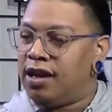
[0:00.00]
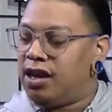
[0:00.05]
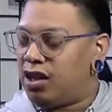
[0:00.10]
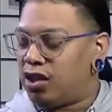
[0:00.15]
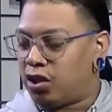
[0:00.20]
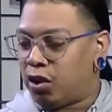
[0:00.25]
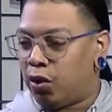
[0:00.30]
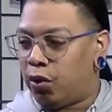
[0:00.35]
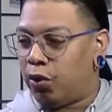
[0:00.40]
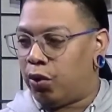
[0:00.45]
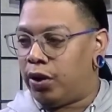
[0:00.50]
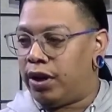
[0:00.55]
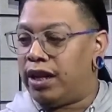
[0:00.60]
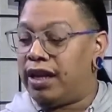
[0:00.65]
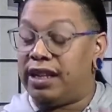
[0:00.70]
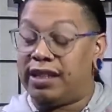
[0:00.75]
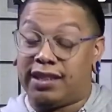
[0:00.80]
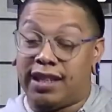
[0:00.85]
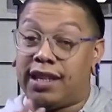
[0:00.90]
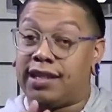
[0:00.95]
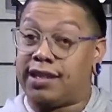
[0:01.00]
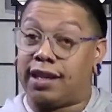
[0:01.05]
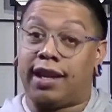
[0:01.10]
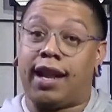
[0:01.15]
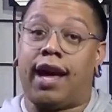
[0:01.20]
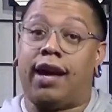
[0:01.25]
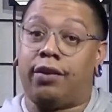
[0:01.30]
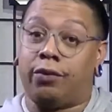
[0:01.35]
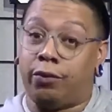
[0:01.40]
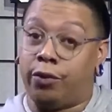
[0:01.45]
So it takes a
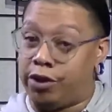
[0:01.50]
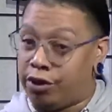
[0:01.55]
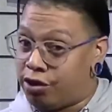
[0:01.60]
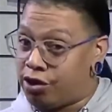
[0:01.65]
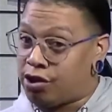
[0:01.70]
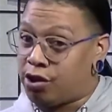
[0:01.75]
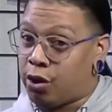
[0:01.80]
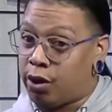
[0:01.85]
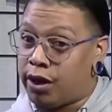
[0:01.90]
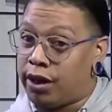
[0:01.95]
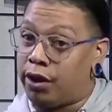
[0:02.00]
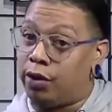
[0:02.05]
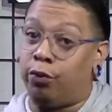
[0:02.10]
lot when you're sewing